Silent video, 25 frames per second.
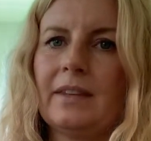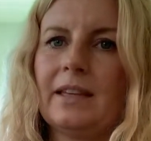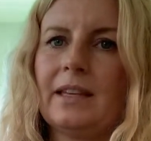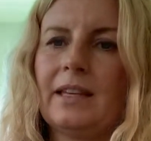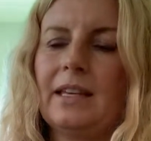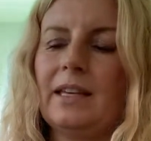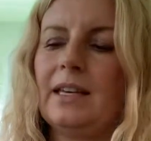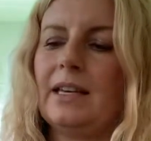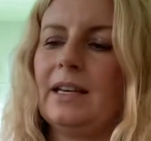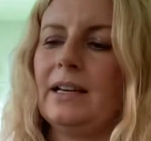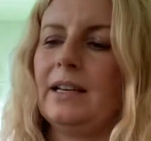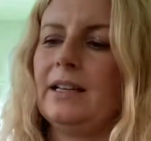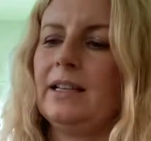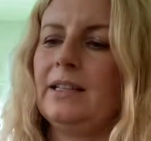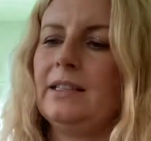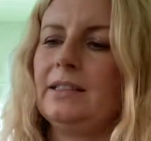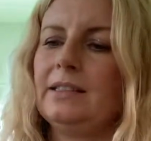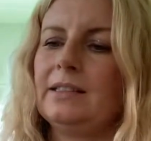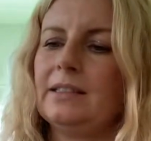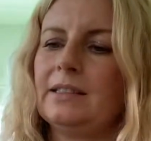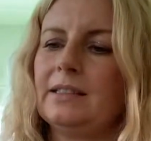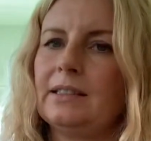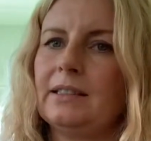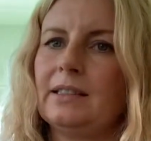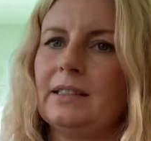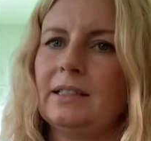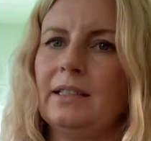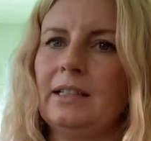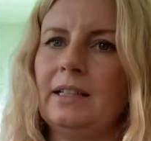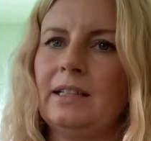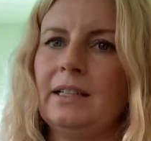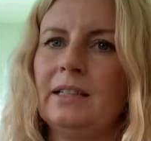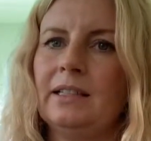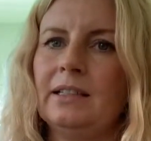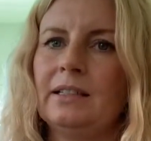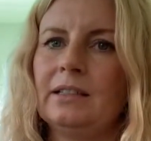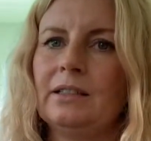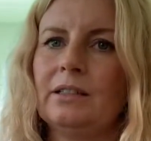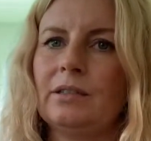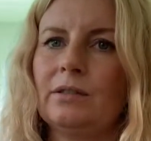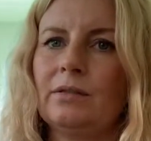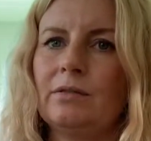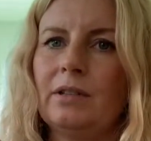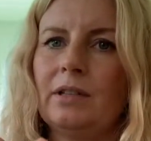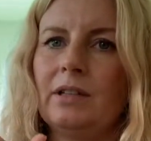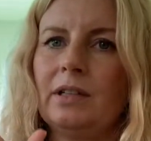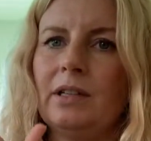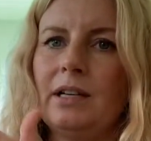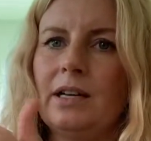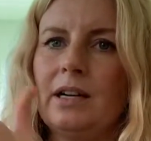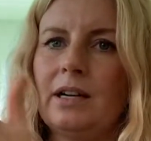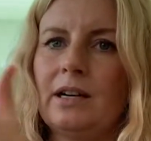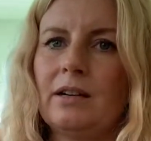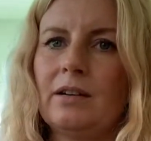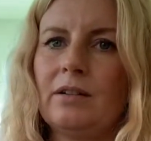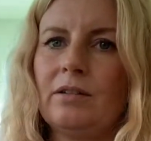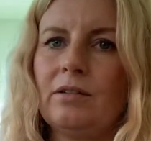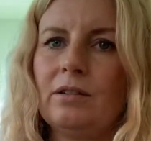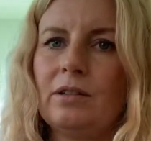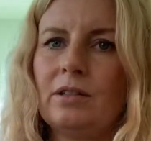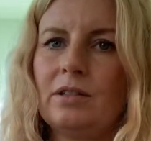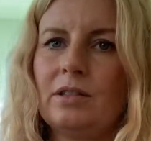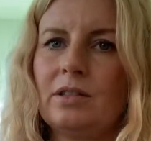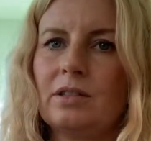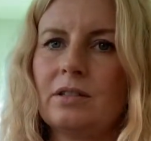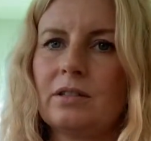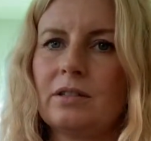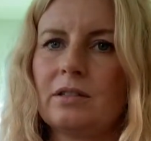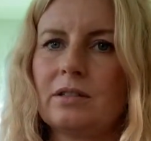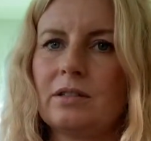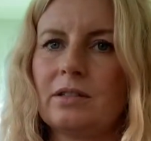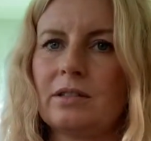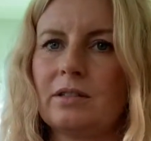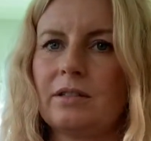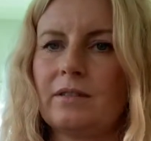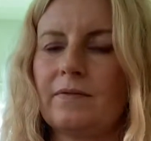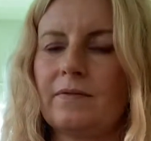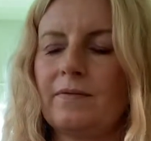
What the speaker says: Yes, so they are not just